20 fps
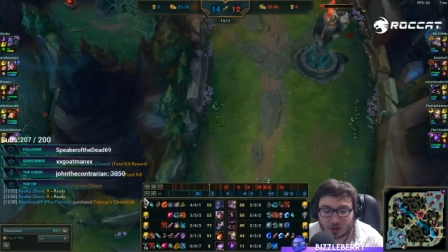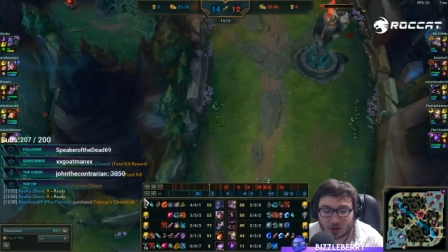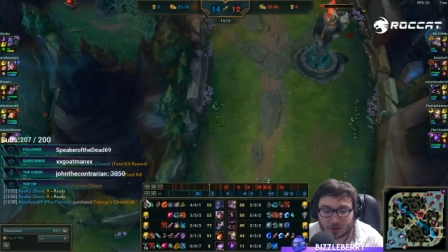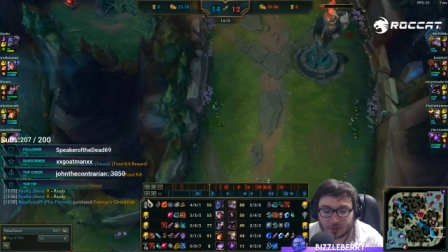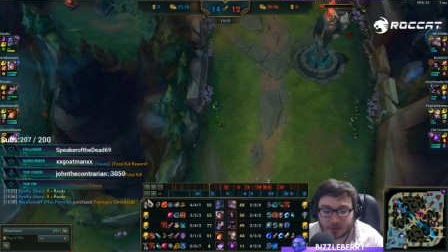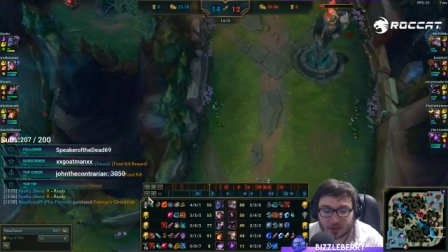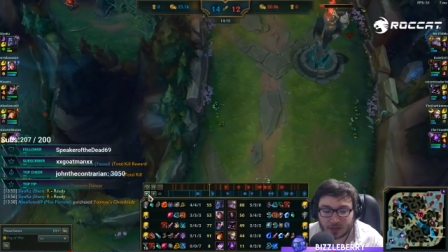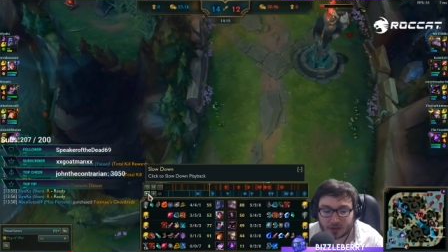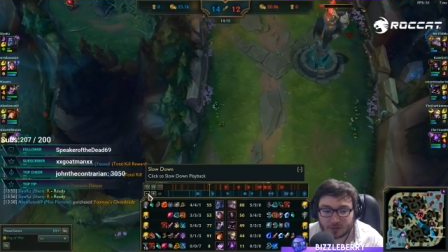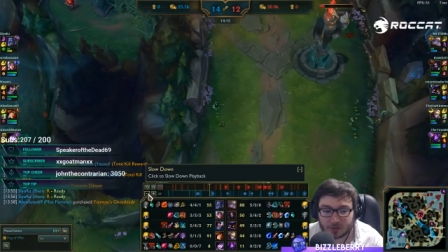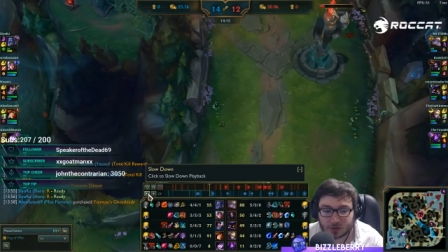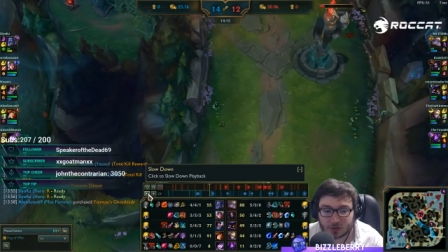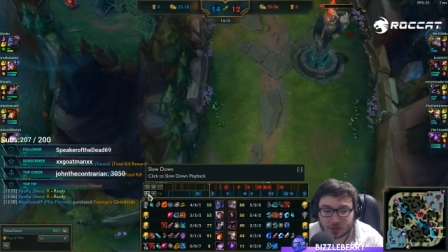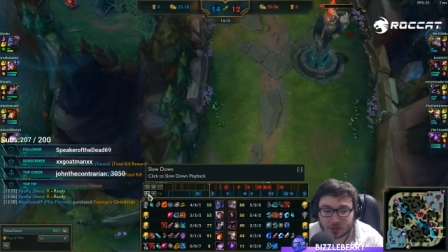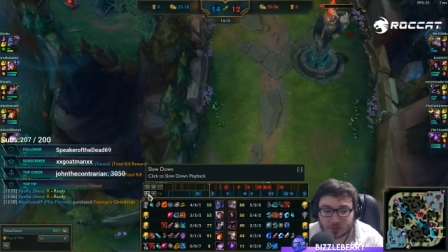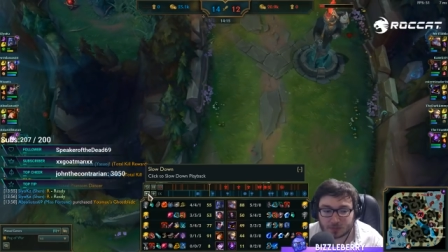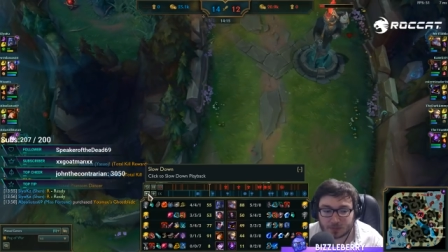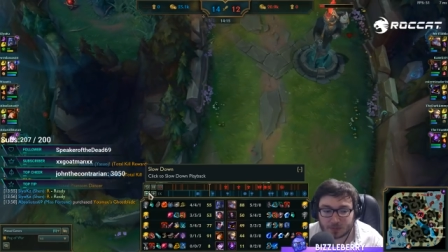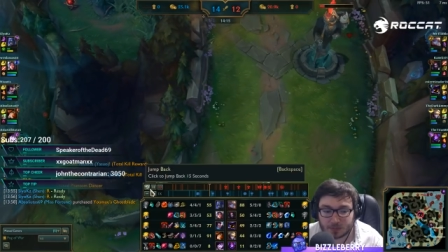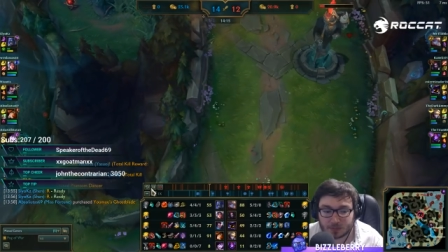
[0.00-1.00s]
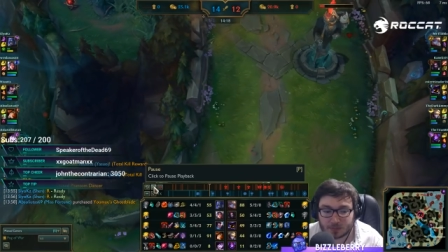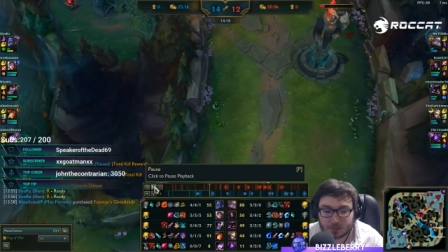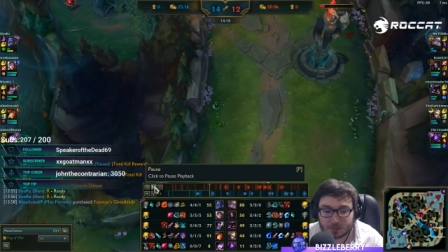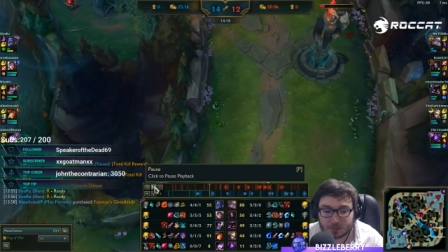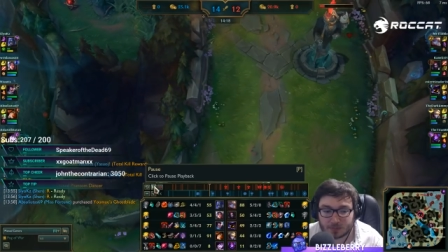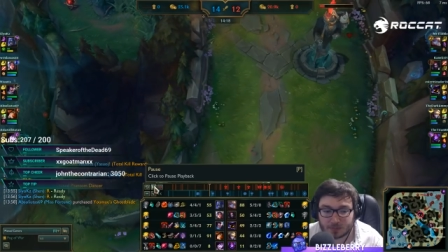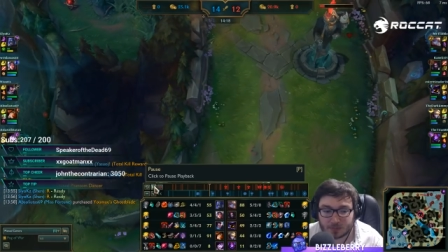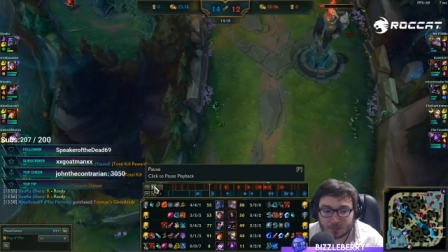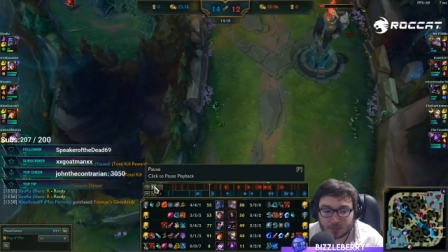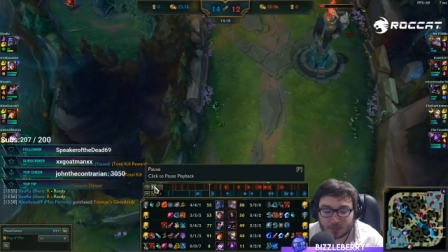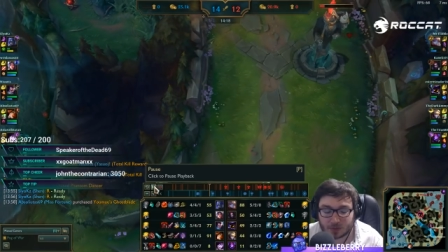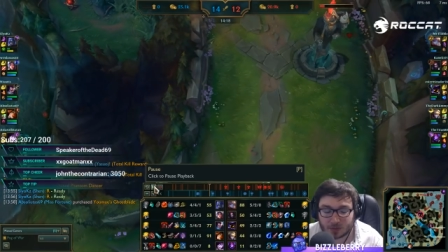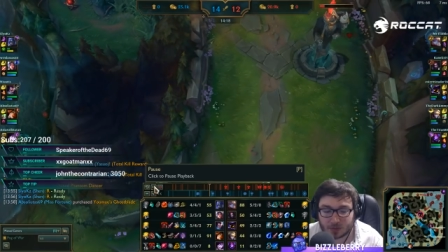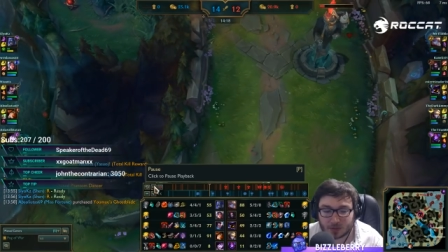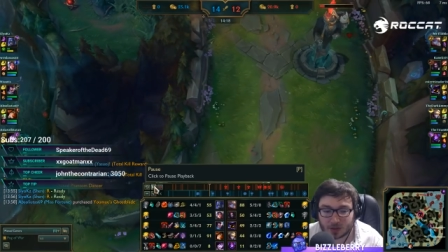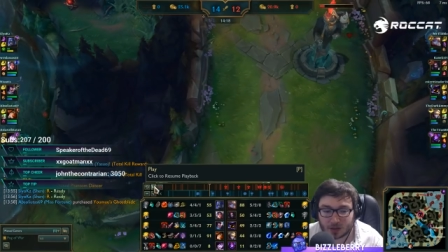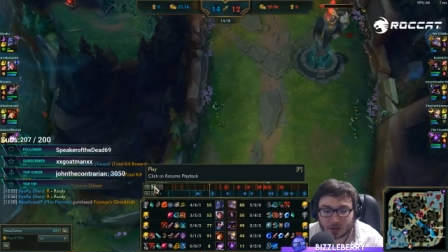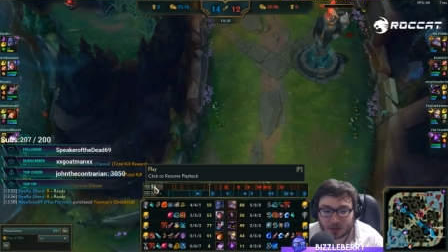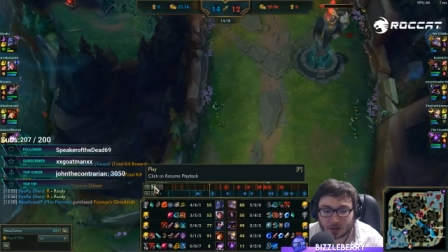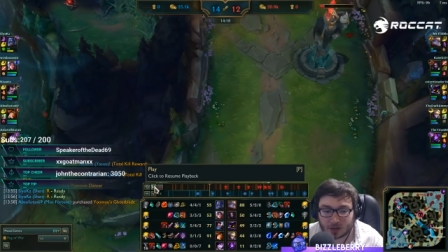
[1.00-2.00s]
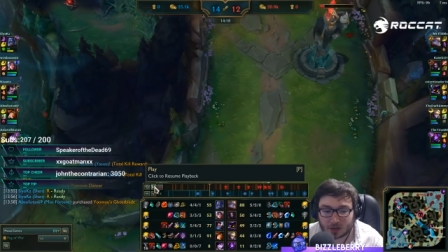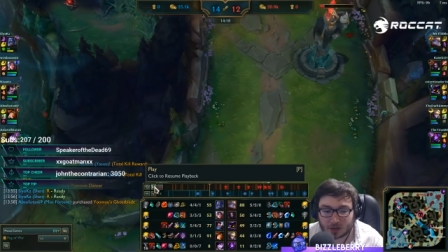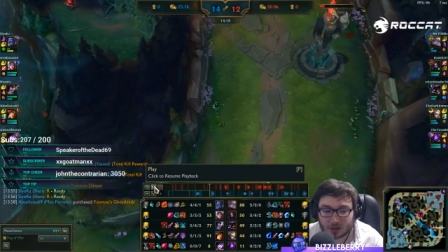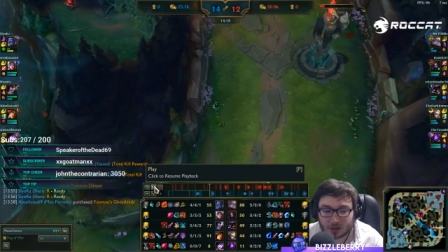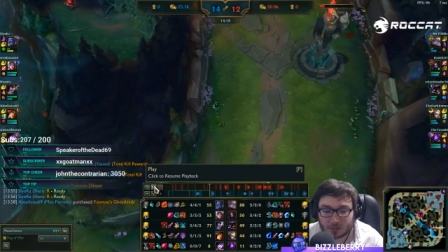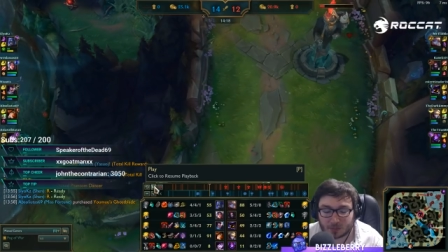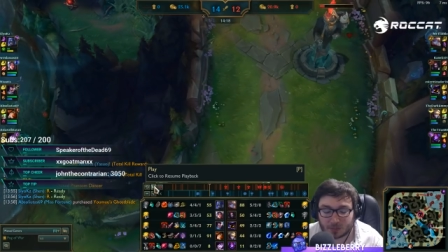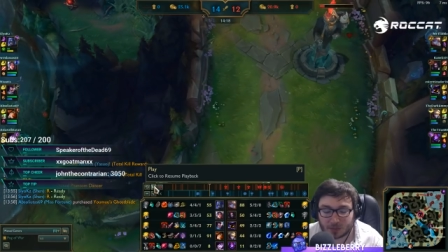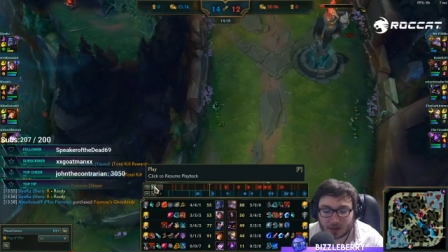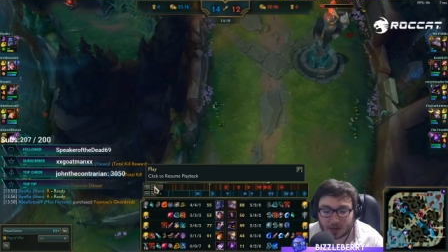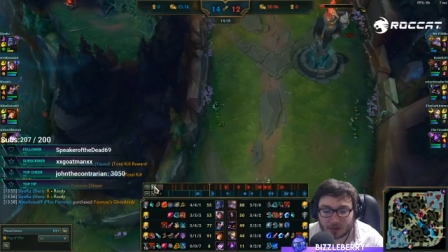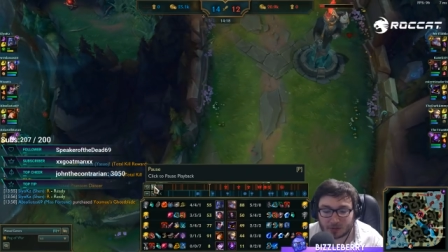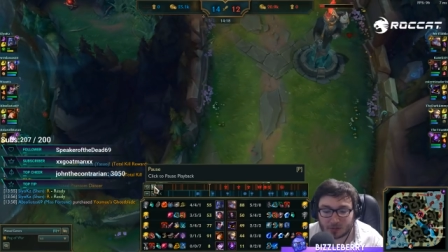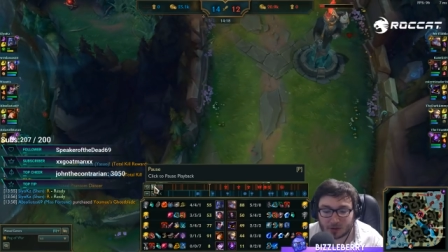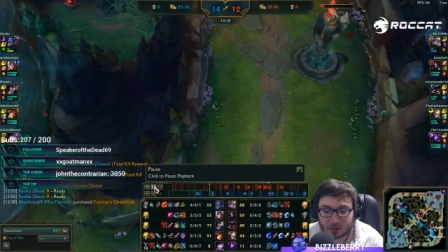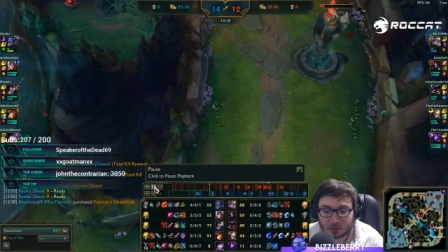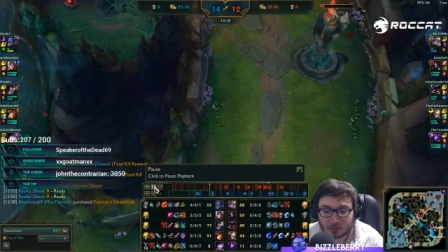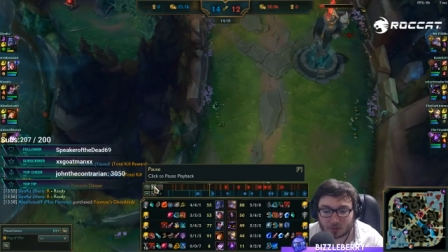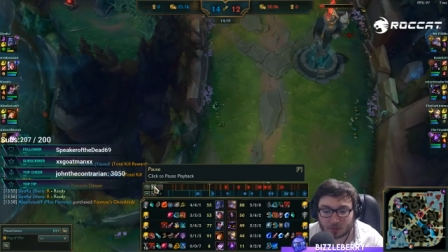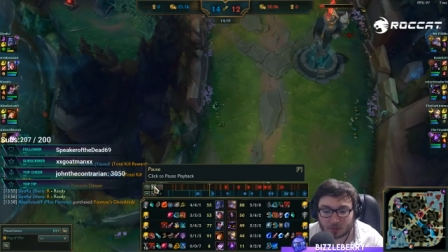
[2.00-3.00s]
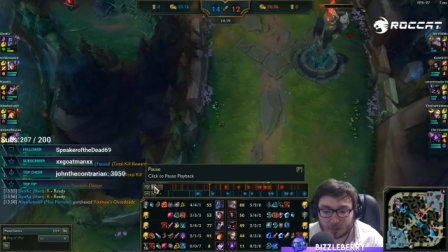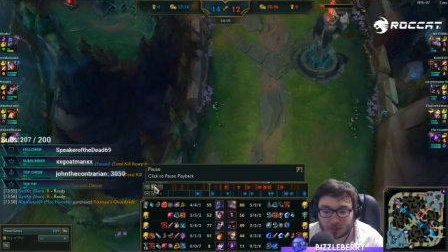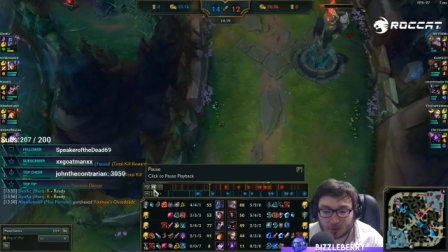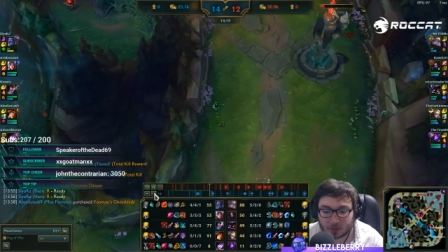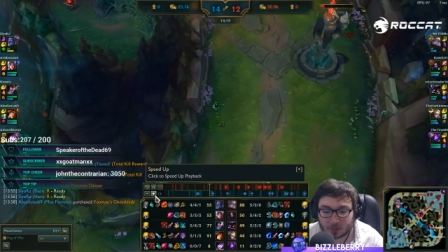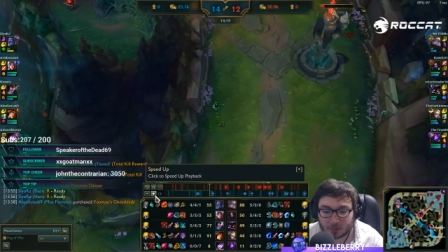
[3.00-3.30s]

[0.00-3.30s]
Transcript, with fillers: I think if you just play around with the